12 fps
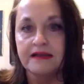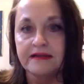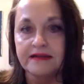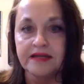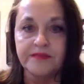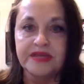
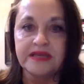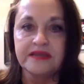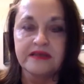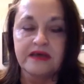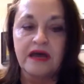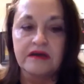going to
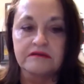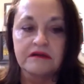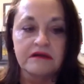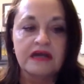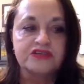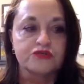be a
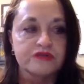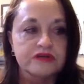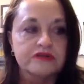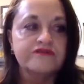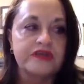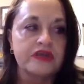
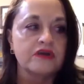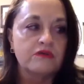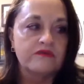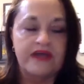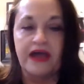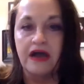true view
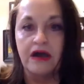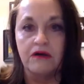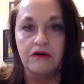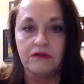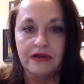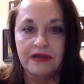of
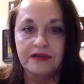how